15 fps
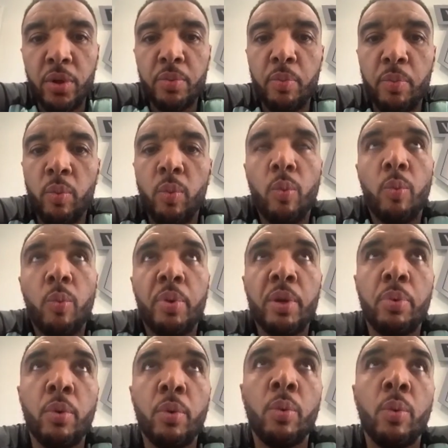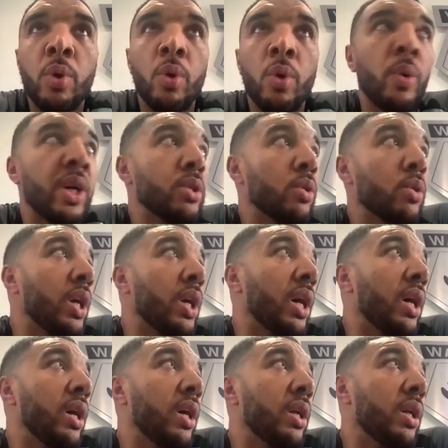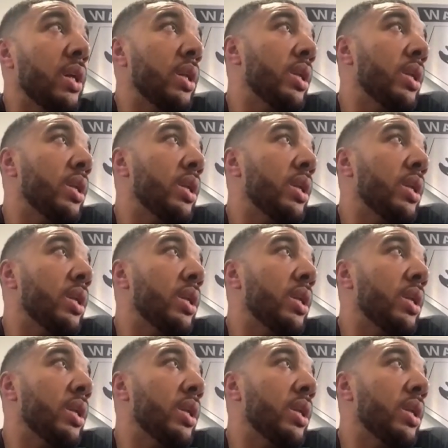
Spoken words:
because people will always look at,